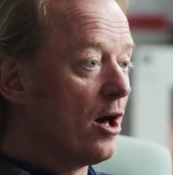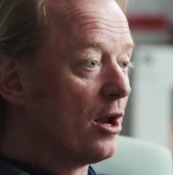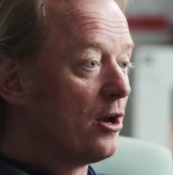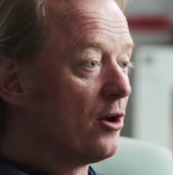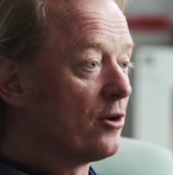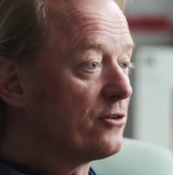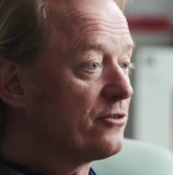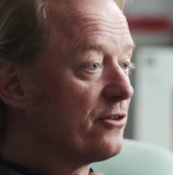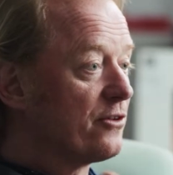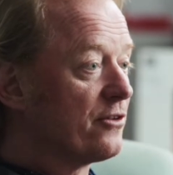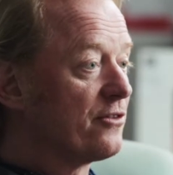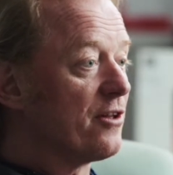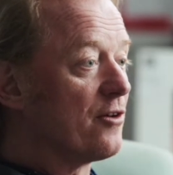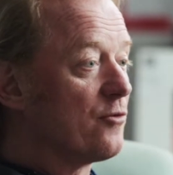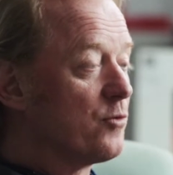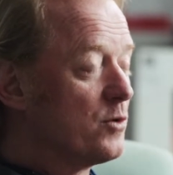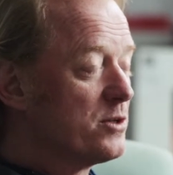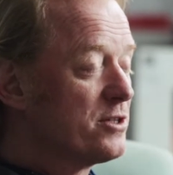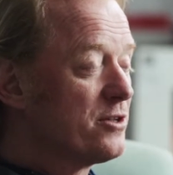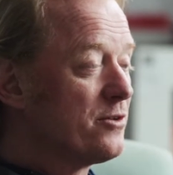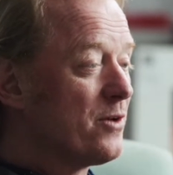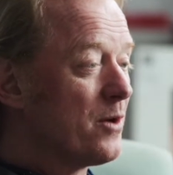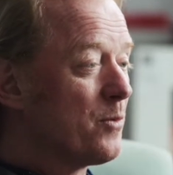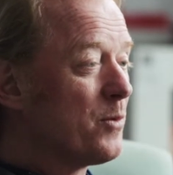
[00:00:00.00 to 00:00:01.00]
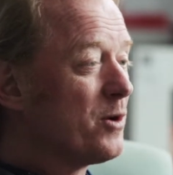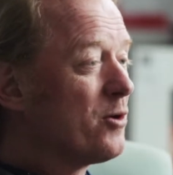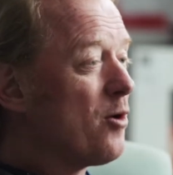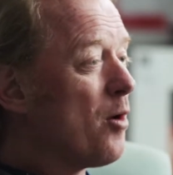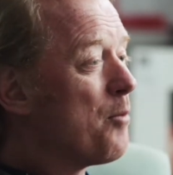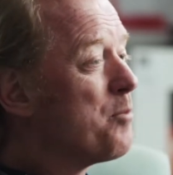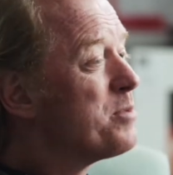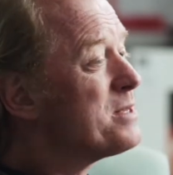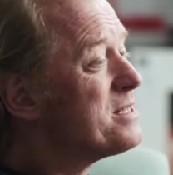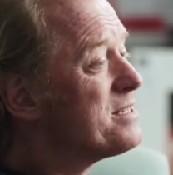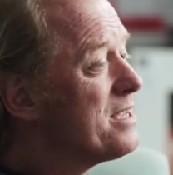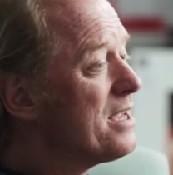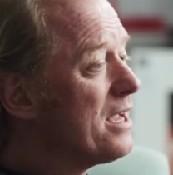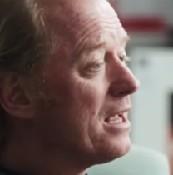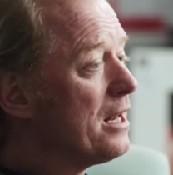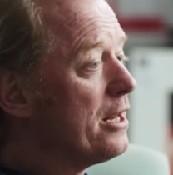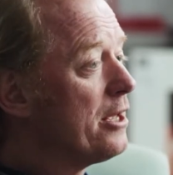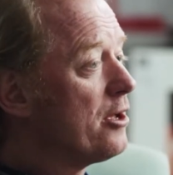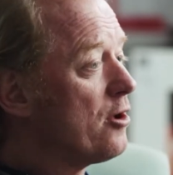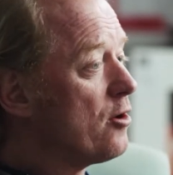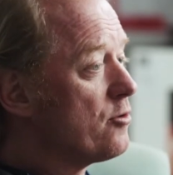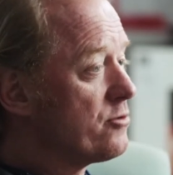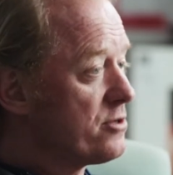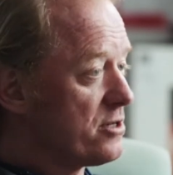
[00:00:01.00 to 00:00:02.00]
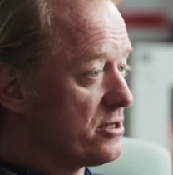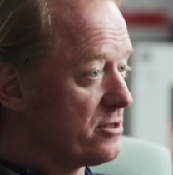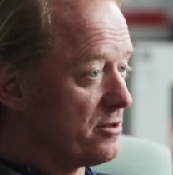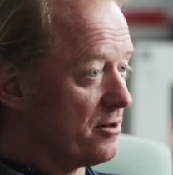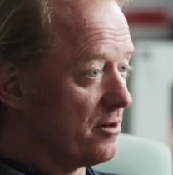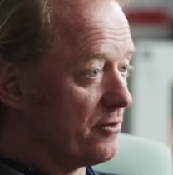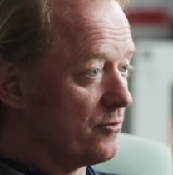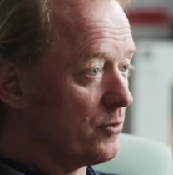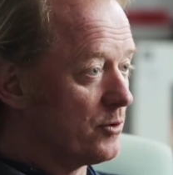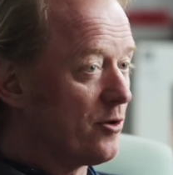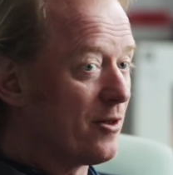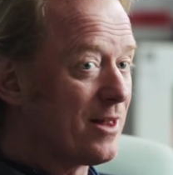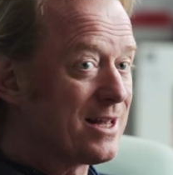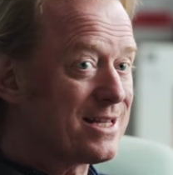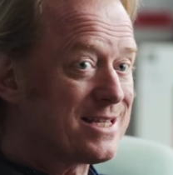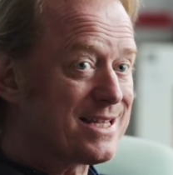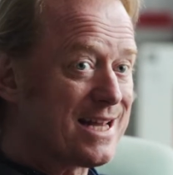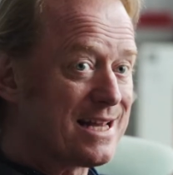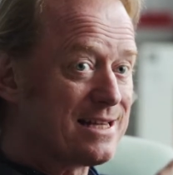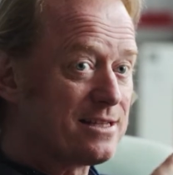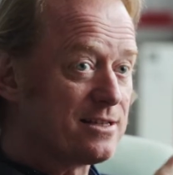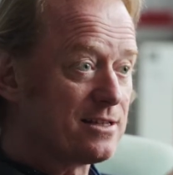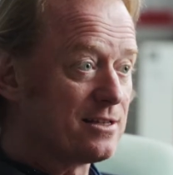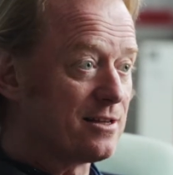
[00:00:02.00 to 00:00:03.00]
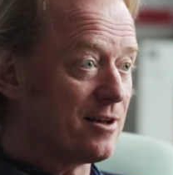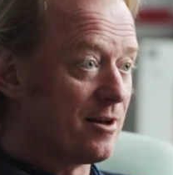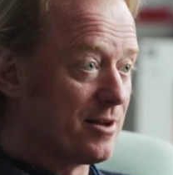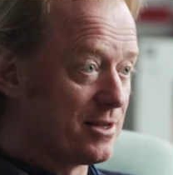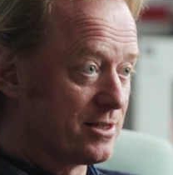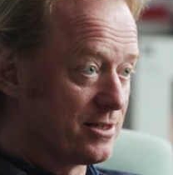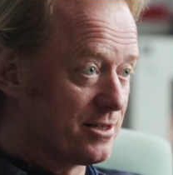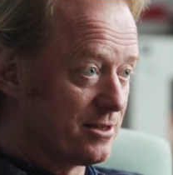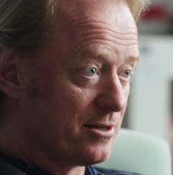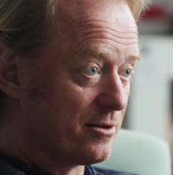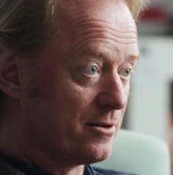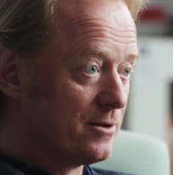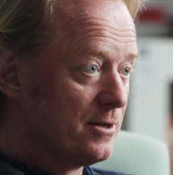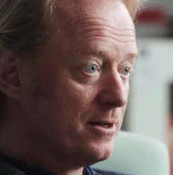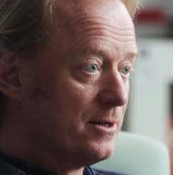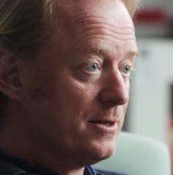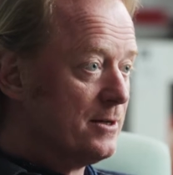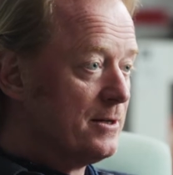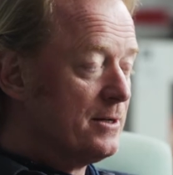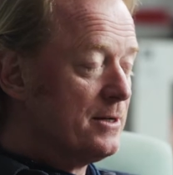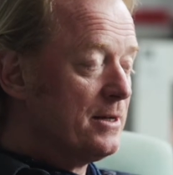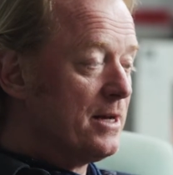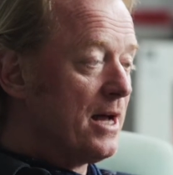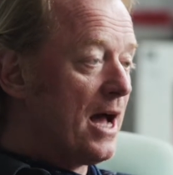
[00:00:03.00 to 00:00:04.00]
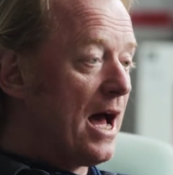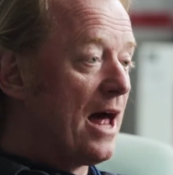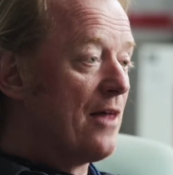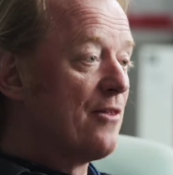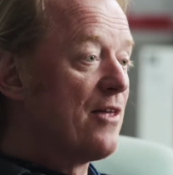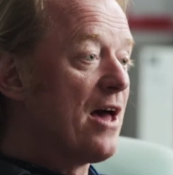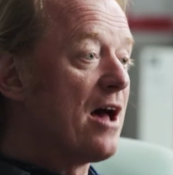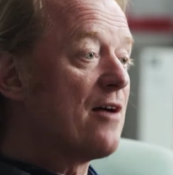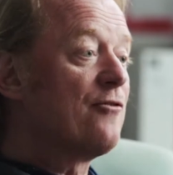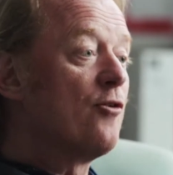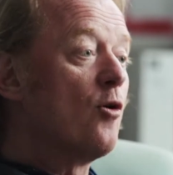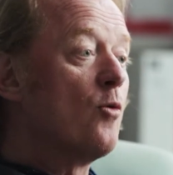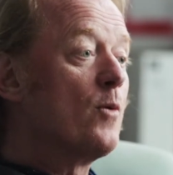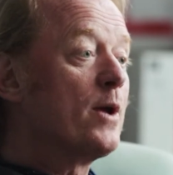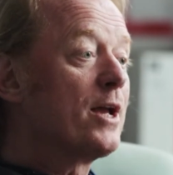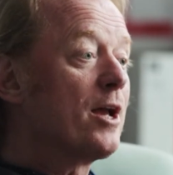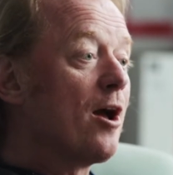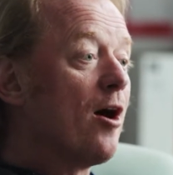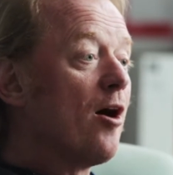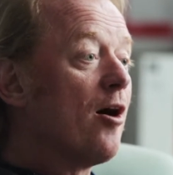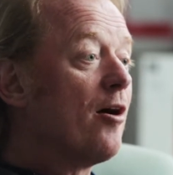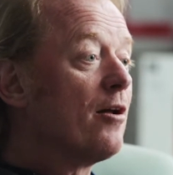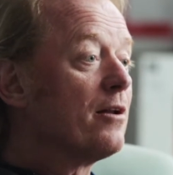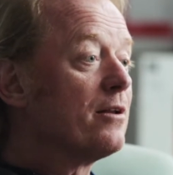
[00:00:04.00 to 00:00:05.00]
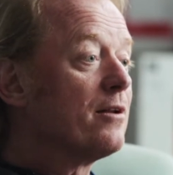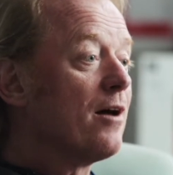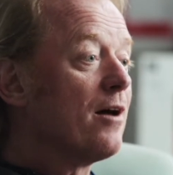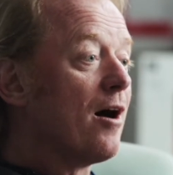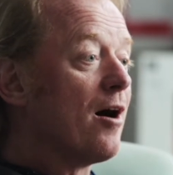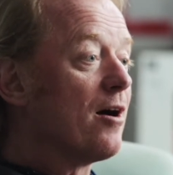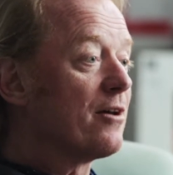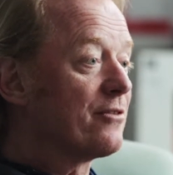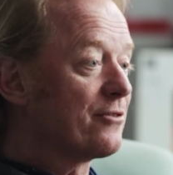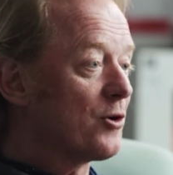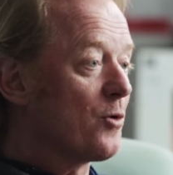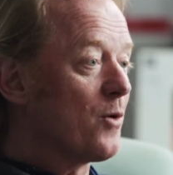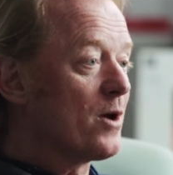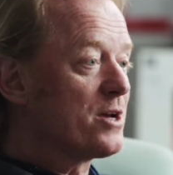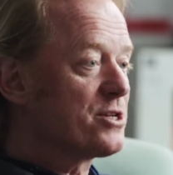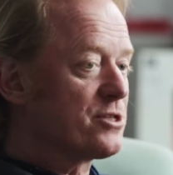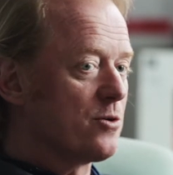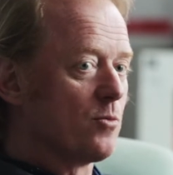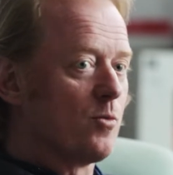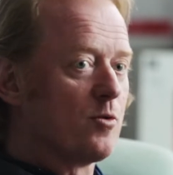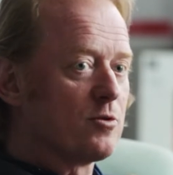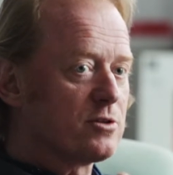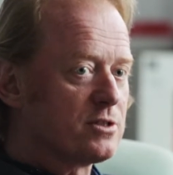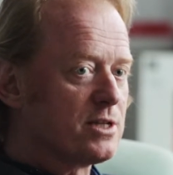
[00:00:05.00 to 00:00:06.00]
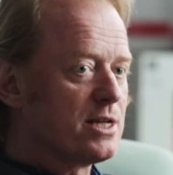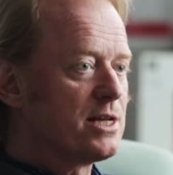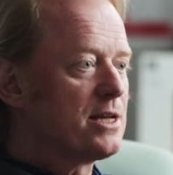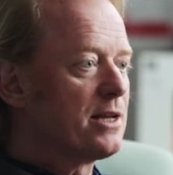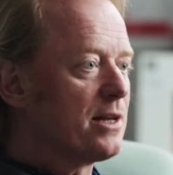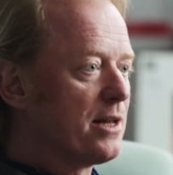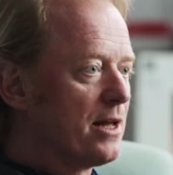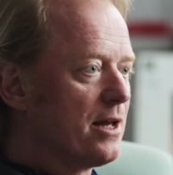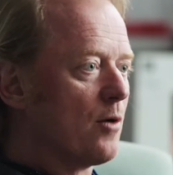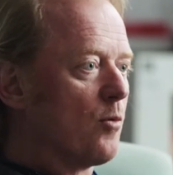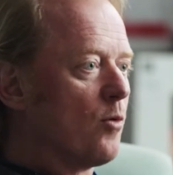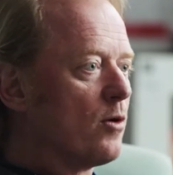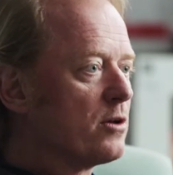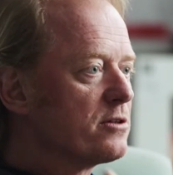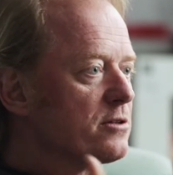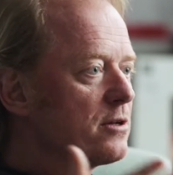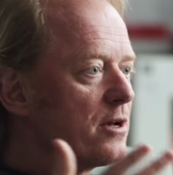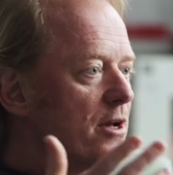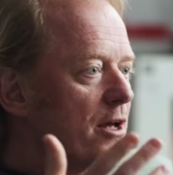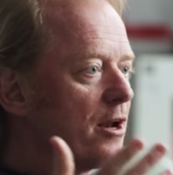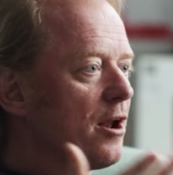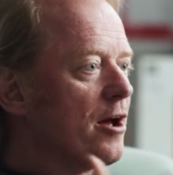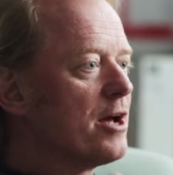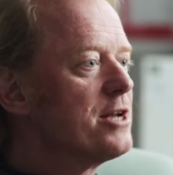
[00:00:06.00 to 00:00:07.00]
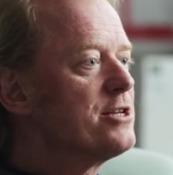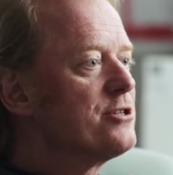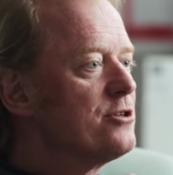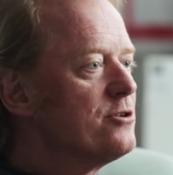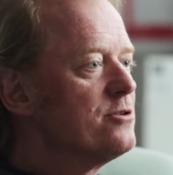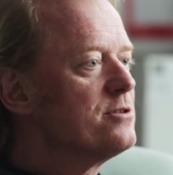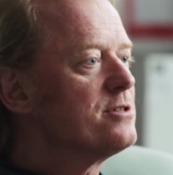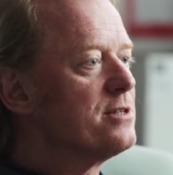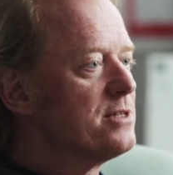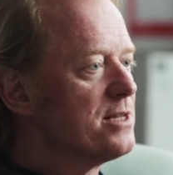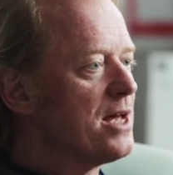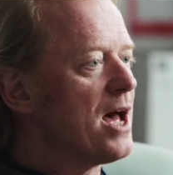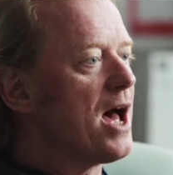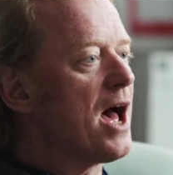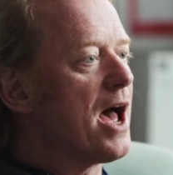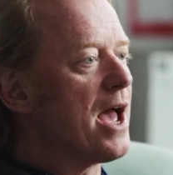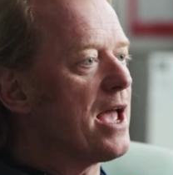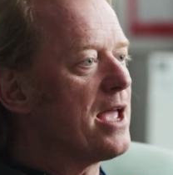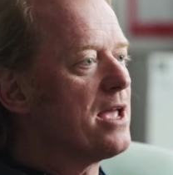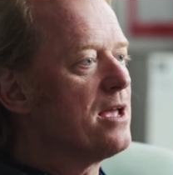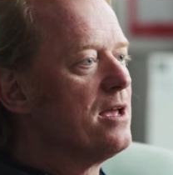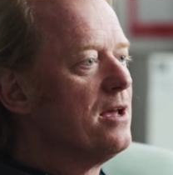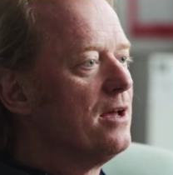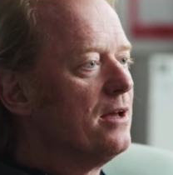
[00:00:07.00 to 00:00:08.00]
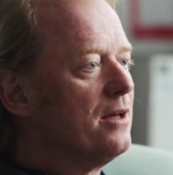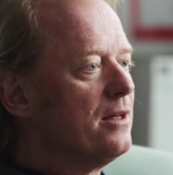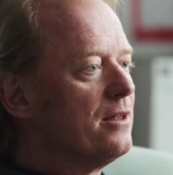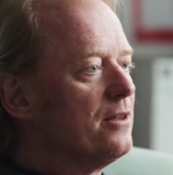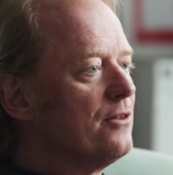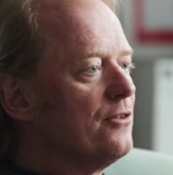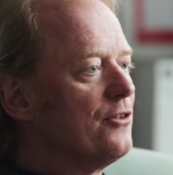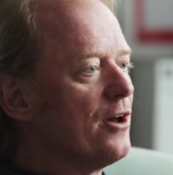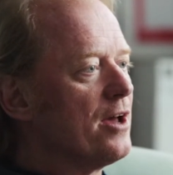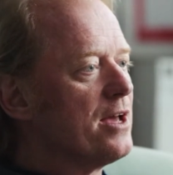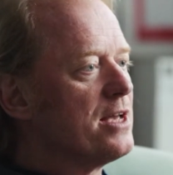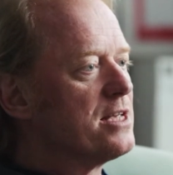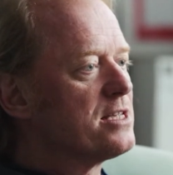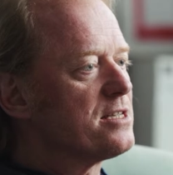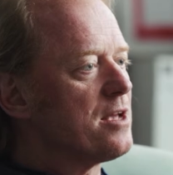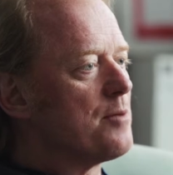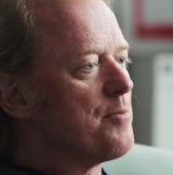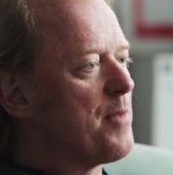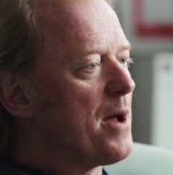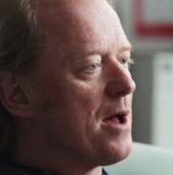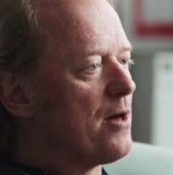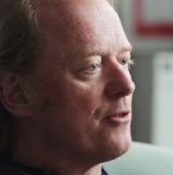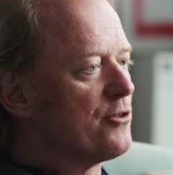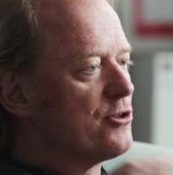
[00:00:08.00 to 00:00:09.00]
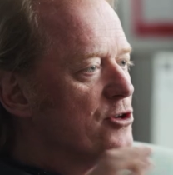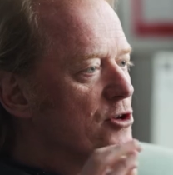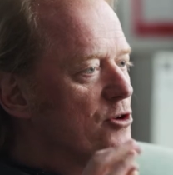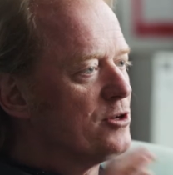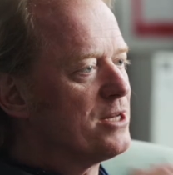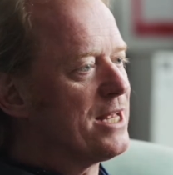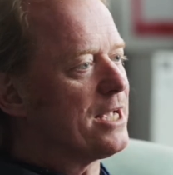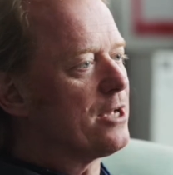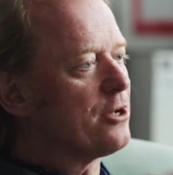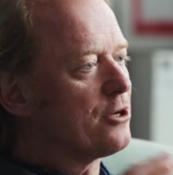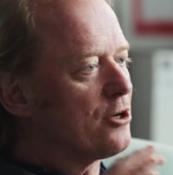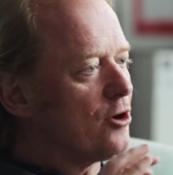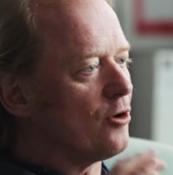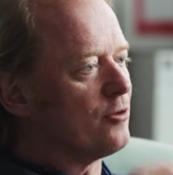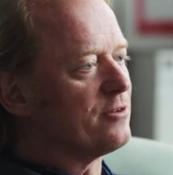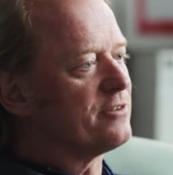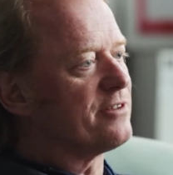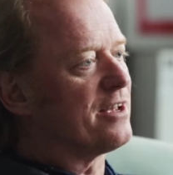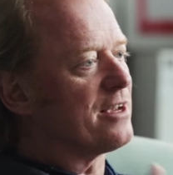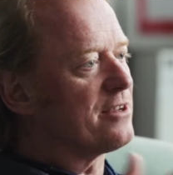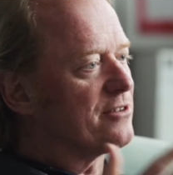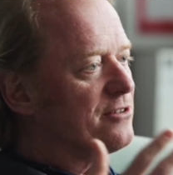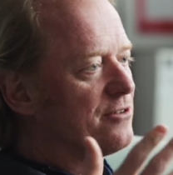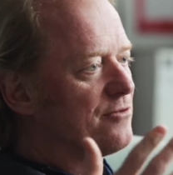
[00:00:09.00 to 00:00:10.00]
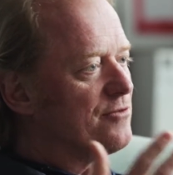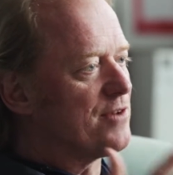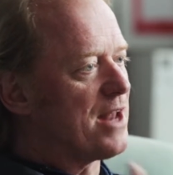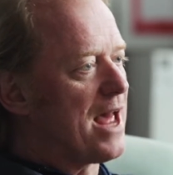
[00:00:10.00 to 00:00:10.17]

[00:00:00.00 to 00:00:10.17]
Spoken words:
A lot of the stuff we're doing, we're not particularly conscious of, we're not that sensitized to. And therefore, we can't ask the question, what's needed here? What can I do today that is about the unique context of